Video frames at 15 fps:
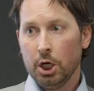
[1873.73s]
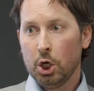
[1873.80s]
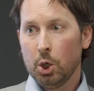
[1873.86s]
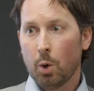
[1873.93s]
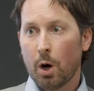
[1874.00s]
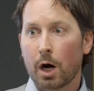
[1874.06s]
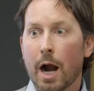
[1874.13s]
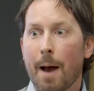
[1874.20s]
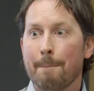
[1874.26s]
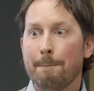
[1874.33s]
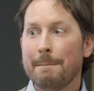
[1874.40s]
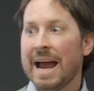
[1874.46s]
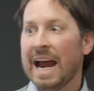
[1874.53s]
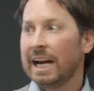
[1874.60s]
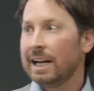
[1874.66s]
who are
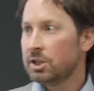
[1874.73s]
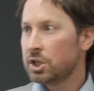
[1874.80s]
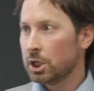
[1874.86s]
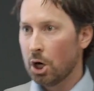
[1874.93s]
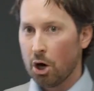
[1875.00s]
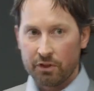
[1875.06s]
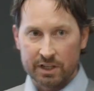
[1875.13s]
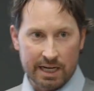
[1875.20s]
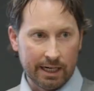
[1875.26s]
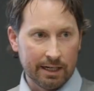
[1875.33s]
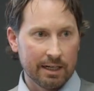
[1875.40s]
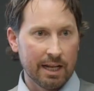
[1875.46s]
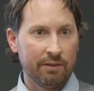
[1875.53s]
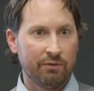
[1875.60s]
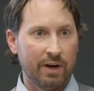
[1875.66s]
managing all the
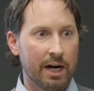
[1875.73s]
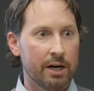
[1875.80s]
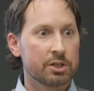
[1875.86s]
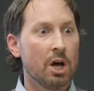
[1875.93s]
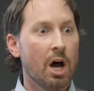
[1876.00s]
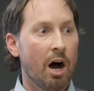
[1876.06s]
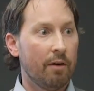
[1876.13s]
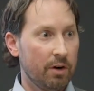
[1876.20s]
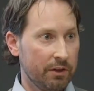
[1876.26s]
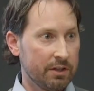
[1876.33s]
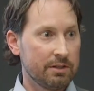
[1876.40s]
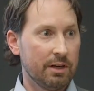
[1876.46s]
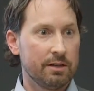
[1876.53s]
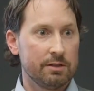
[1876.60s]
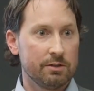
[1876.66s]
day-to-day affairs of all the
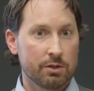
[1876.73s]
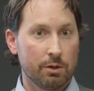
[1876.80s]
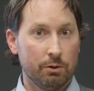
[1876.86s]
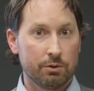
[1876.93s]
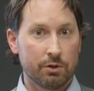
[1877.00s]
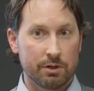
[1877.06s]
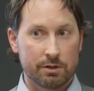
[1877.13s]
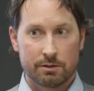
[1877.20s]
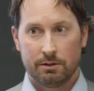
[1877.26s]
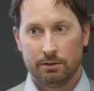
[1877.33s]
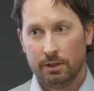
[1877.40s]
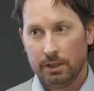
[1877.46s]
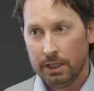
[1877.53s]
citizen soldiers.